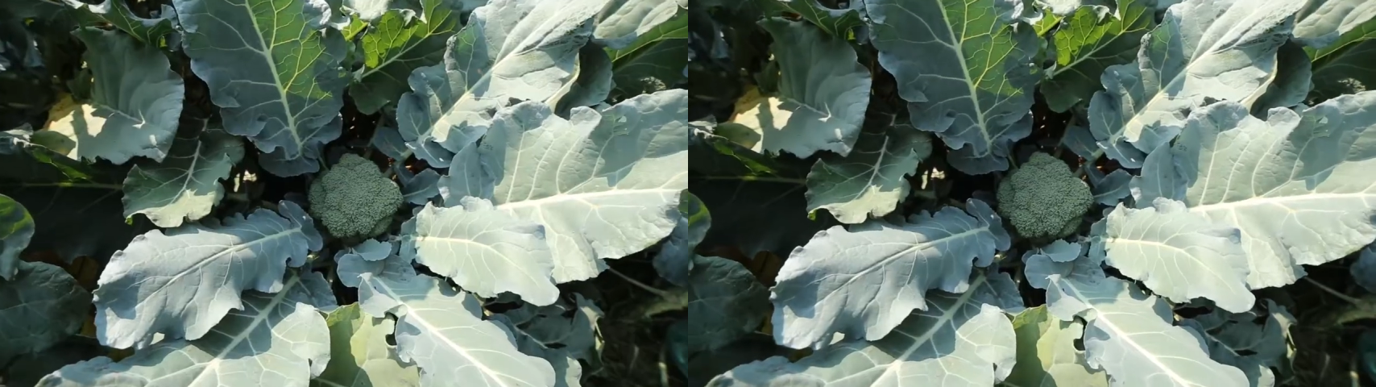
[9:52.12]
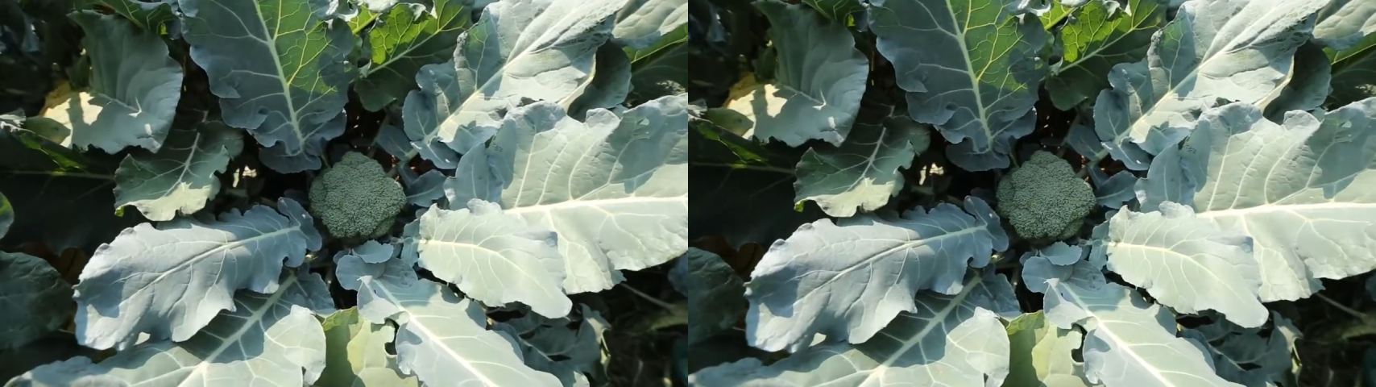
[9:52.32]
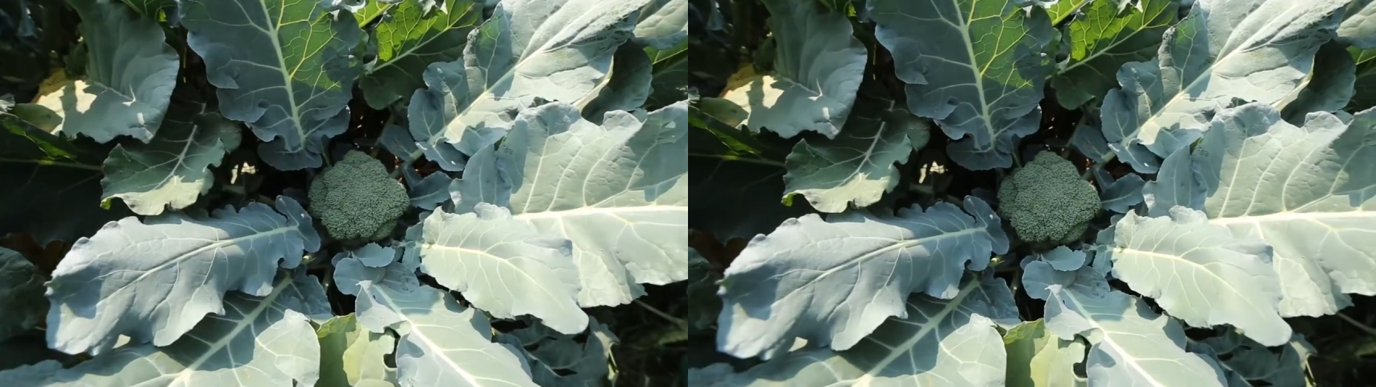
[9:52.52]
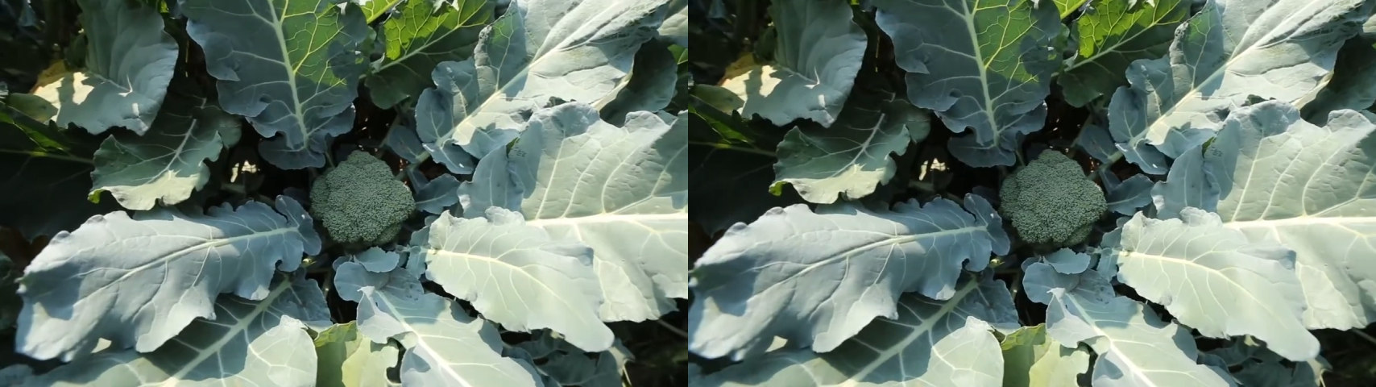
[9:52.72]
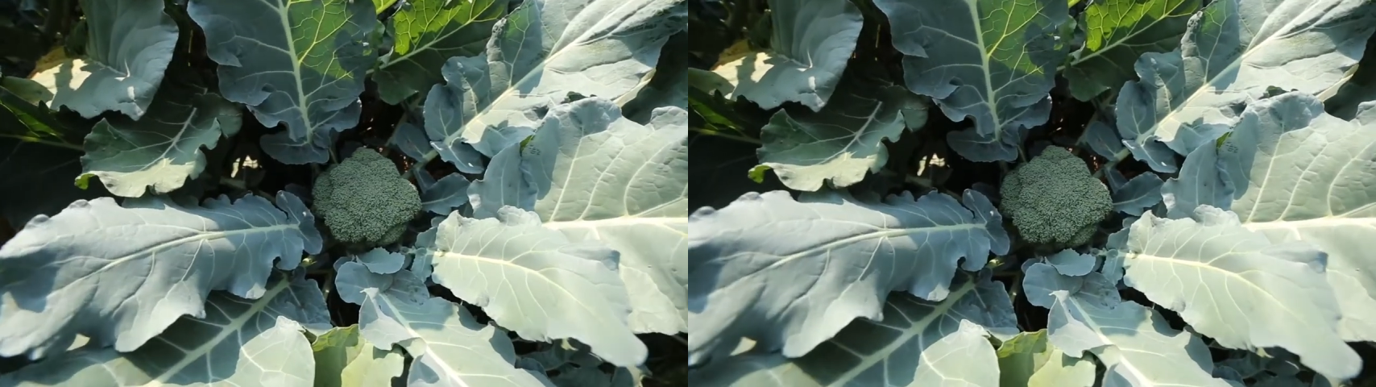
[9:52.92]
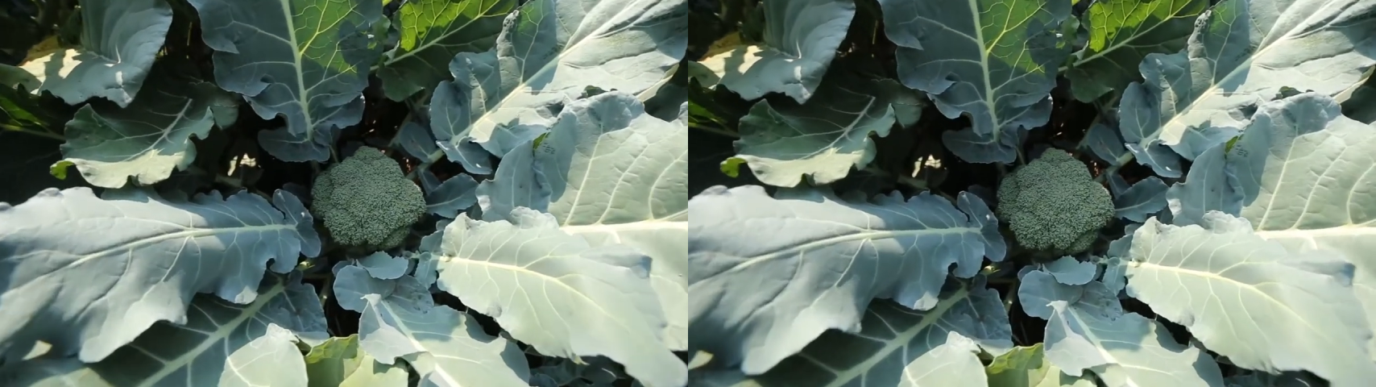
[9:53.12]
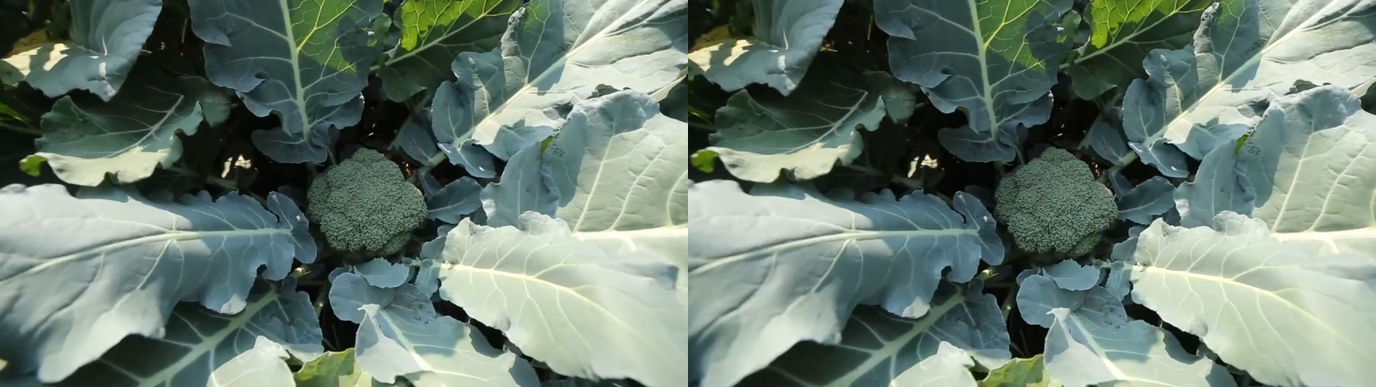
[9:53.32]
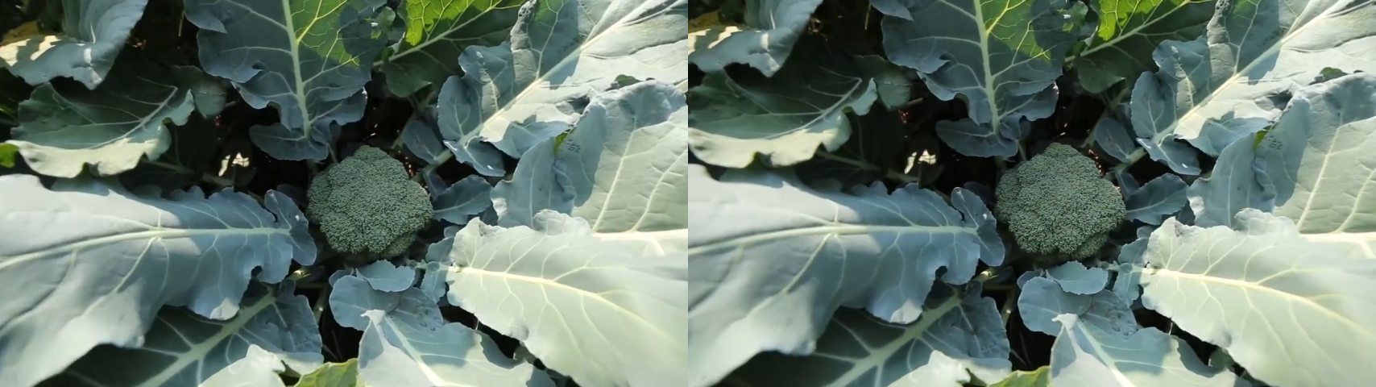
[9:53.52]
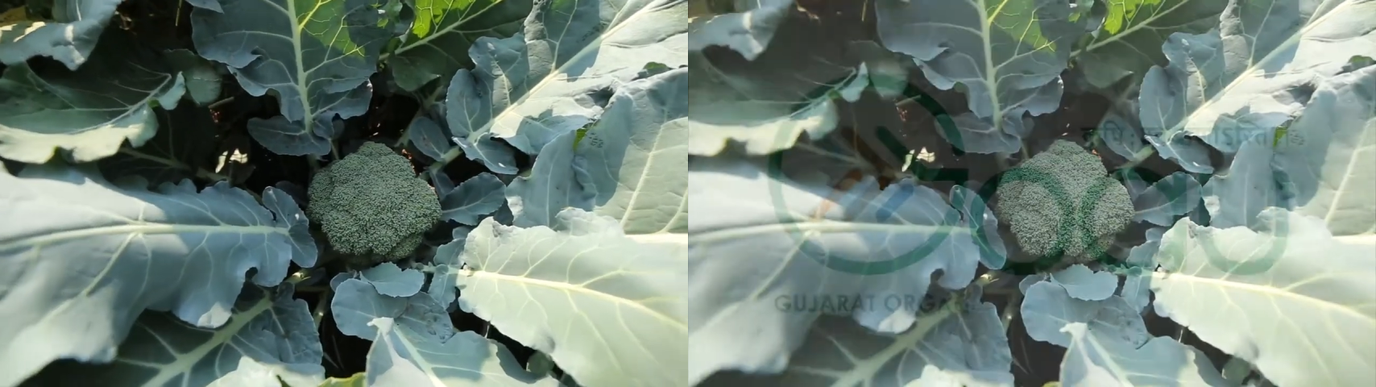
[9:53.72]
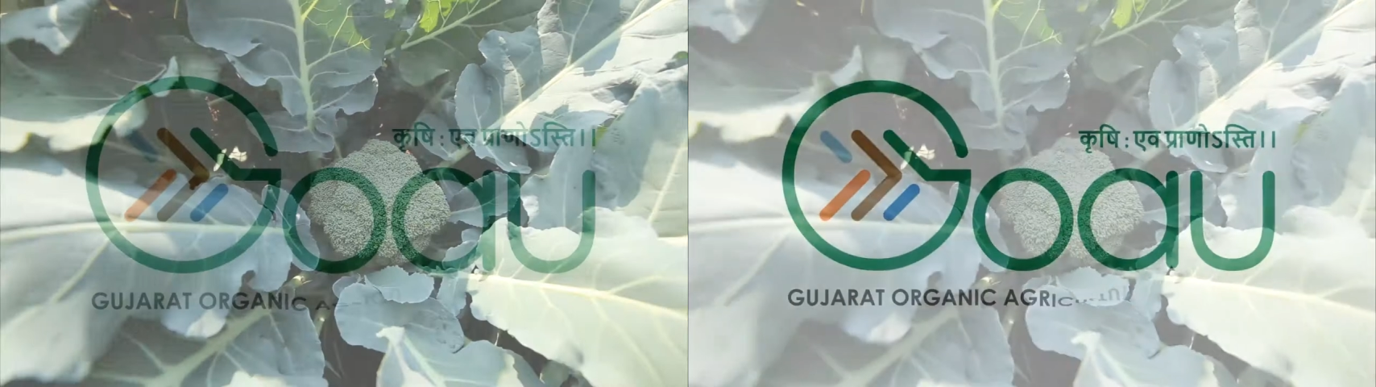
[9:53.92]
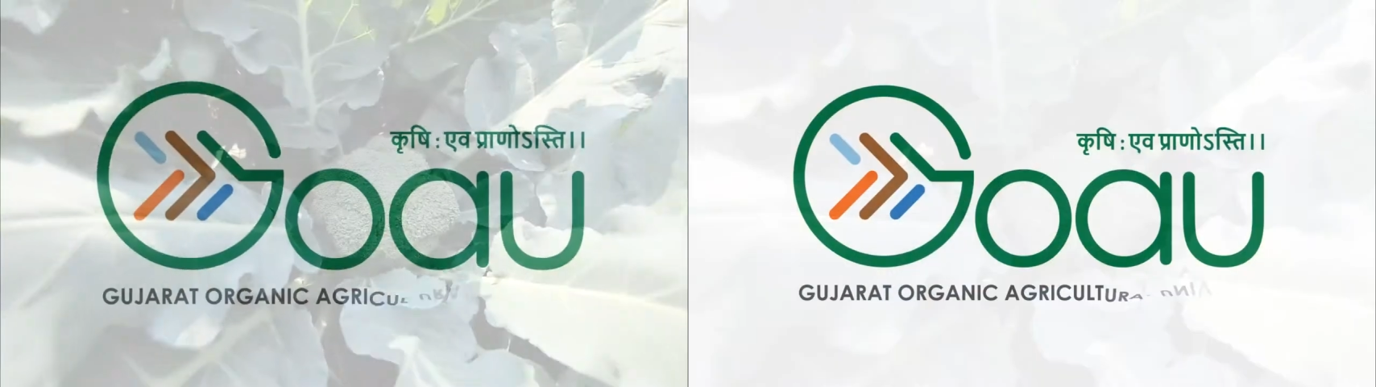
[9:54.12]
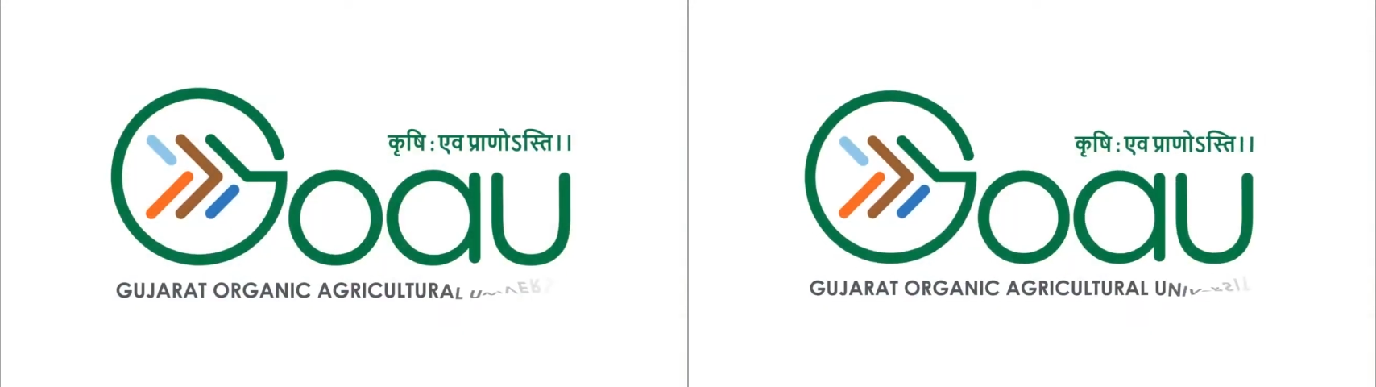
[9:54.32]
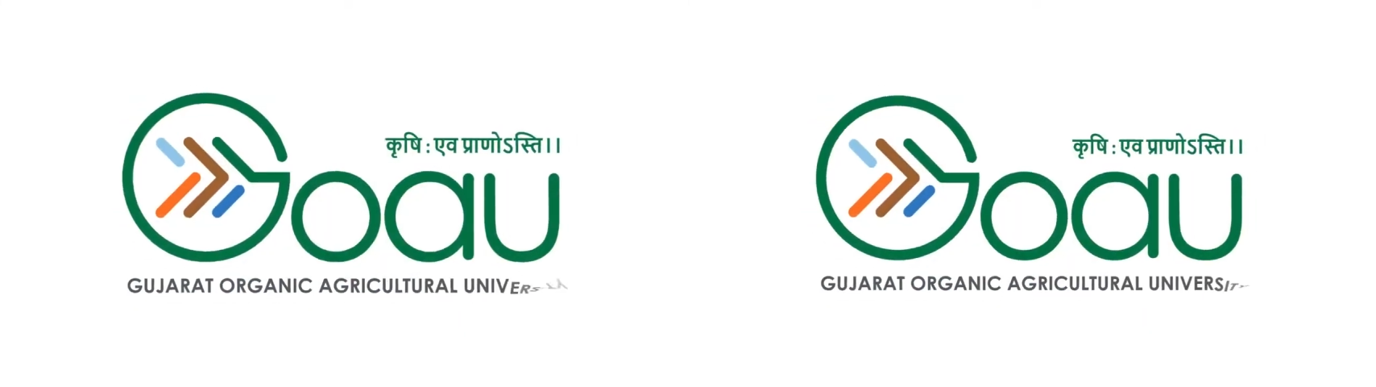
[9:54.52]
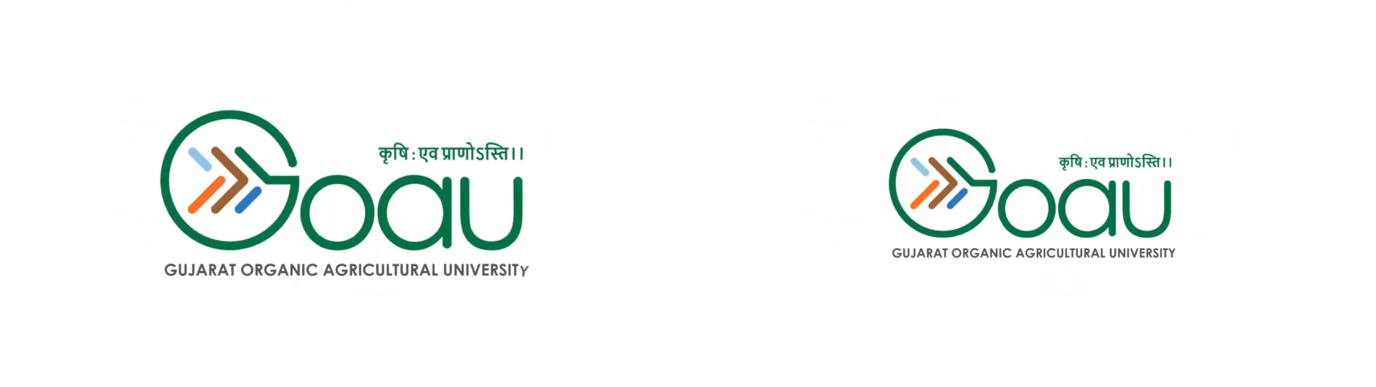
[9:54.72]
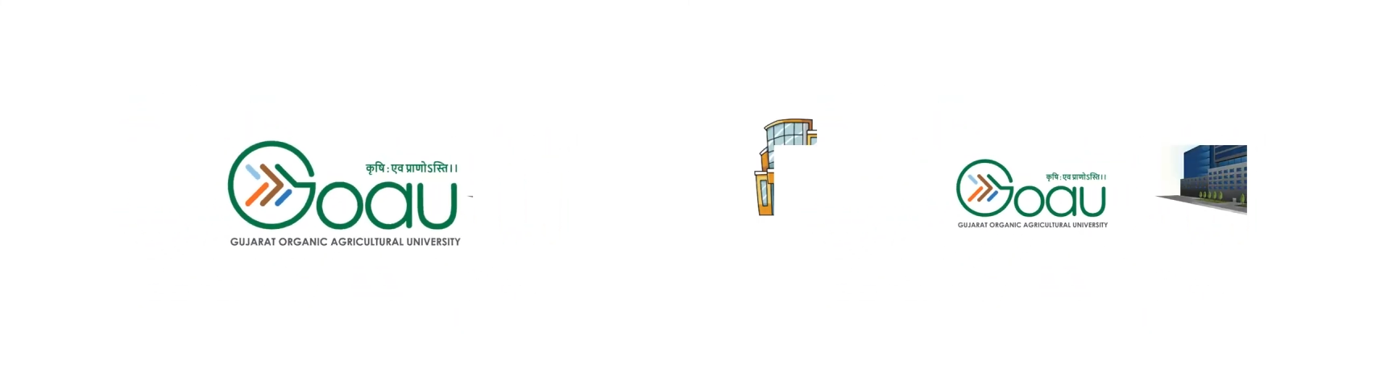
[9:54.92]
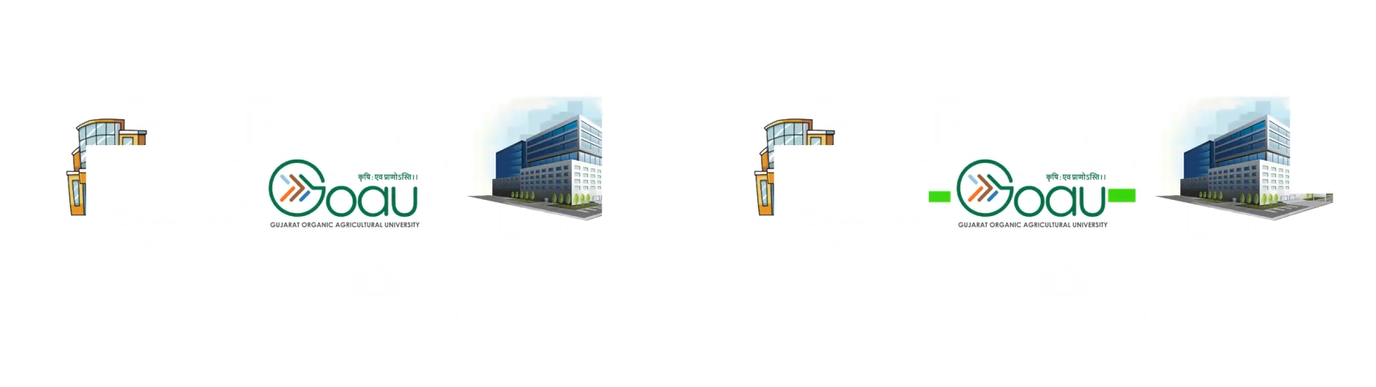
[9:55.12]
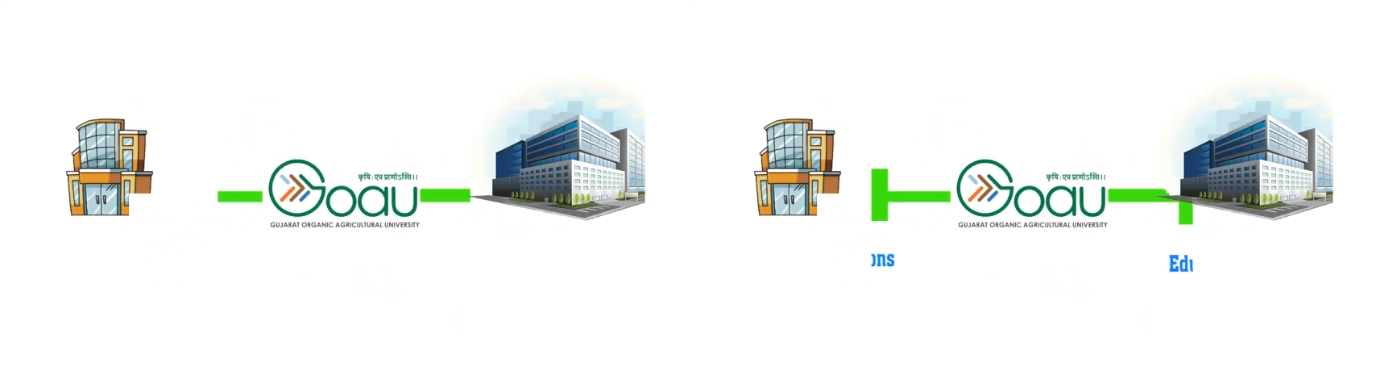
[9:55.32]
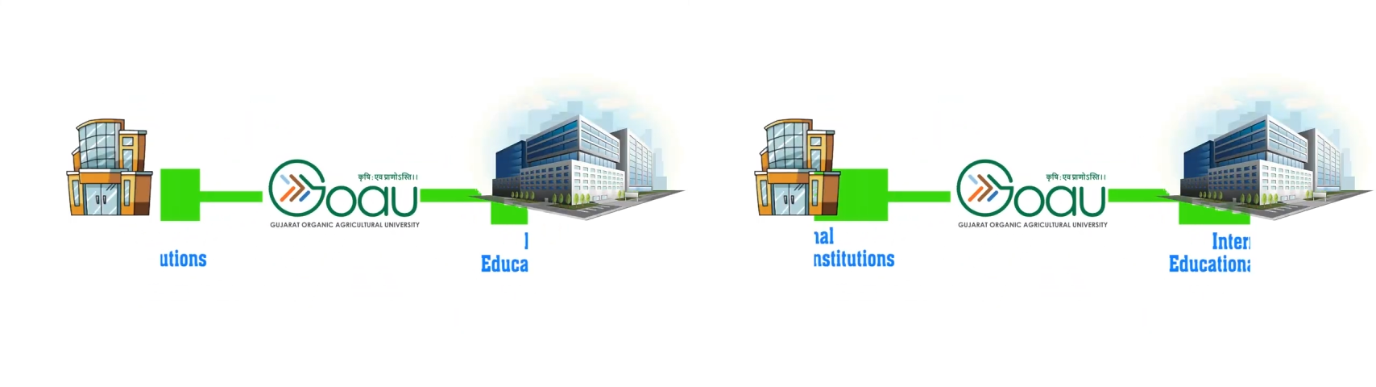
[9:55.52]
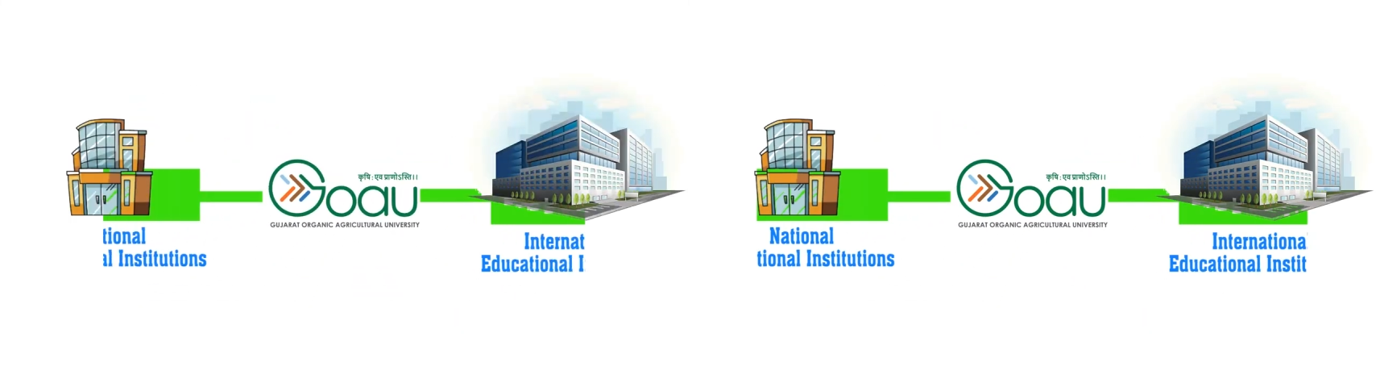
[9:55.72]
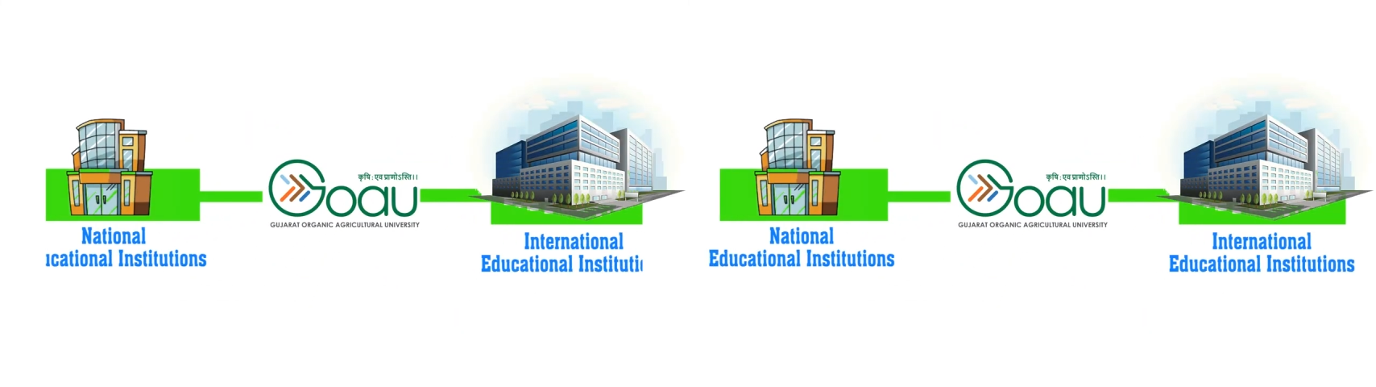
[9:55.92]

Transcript: No face is visible, so there are no lips to read.